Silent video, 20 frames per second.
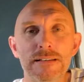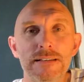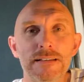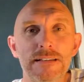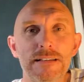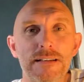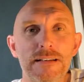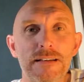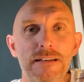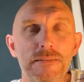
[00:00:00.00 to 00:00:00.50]

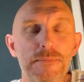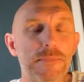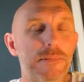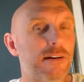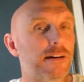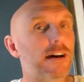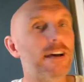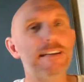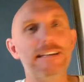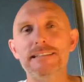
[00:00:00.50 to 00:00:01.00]

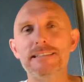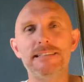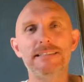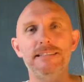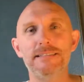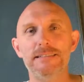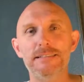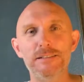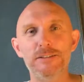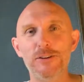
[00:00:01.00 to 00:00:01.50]
I
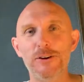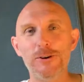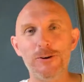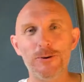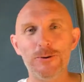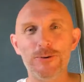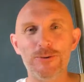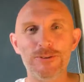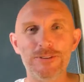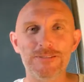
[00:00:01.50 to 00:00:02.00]
instantly know
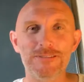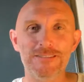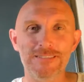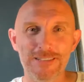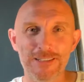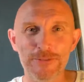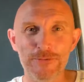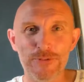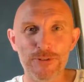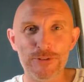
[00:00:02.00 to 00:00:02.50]

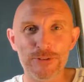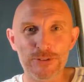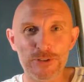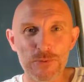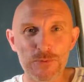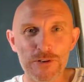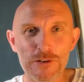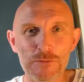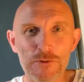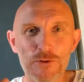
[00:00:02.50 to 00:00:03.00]
if there's
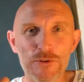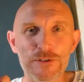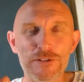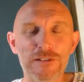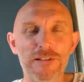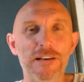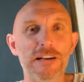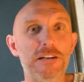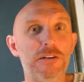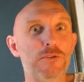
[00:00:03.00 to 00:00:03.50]
someone I'm going to
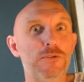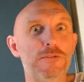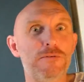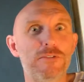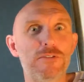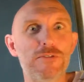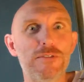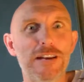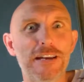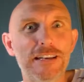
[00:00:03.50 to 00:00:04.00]
like, or if
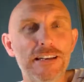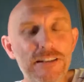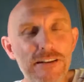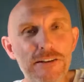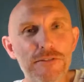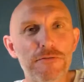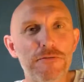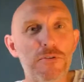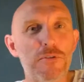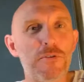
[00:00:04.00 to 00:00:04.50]
they're
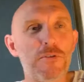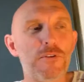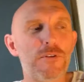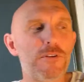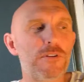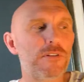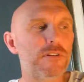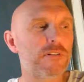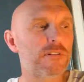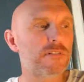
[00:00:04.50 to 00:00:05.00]
negative,
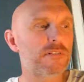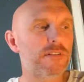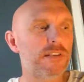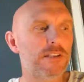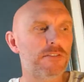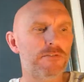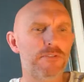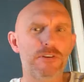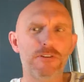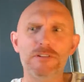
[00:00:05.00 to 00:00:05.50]
or
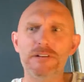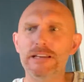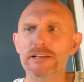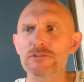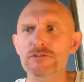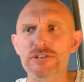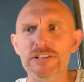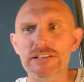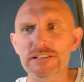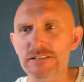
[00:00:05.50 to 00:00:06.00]
if they're an
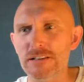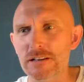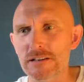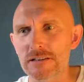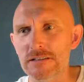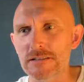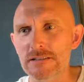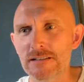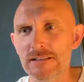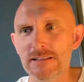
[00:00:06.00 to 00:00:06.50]
energy
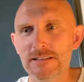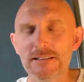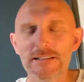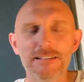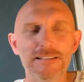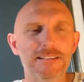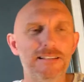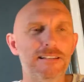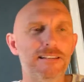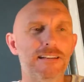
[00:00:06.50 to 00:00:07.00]
sucker,
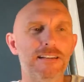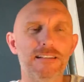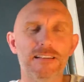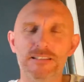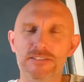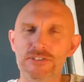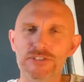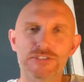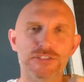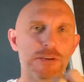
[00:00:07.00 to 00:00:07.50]
and
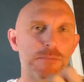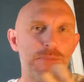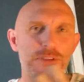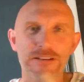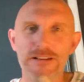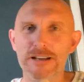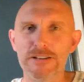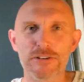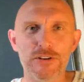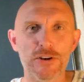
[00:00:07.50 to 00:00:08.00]
it's just something
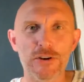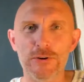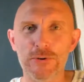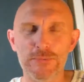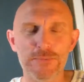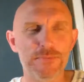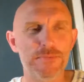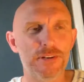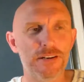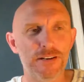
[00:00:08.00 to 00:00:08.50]
I know.
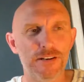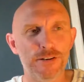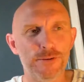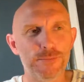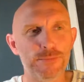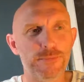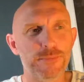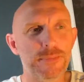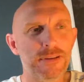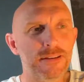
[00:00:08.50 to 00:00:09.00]

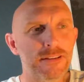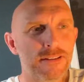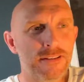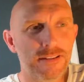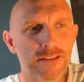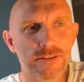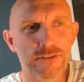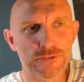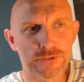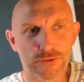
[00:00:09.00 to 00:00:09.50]

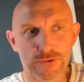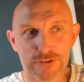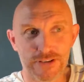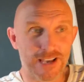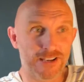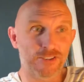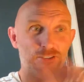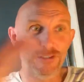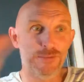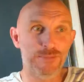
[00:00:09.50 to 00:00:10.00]
So
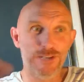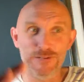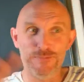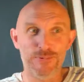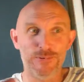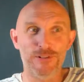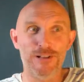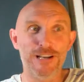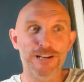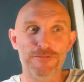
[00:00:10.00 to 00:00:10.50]
there's actually
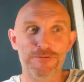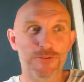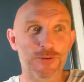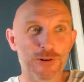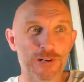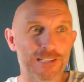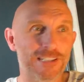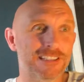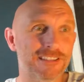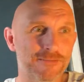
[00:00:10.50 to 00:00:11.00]
people I
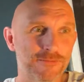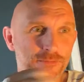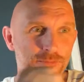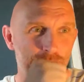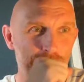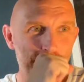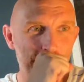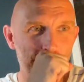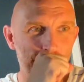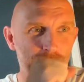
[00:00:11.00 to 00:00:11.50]
avoid in
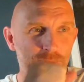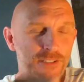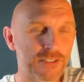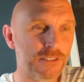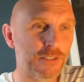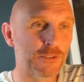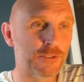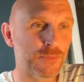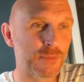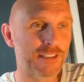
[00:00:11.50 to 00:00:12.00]

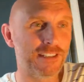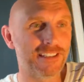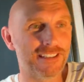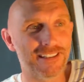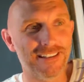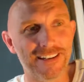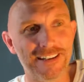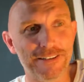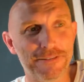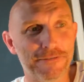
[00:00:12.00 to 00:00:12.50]

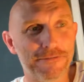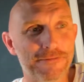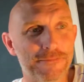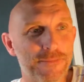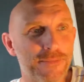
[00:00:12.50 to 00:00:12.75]
life,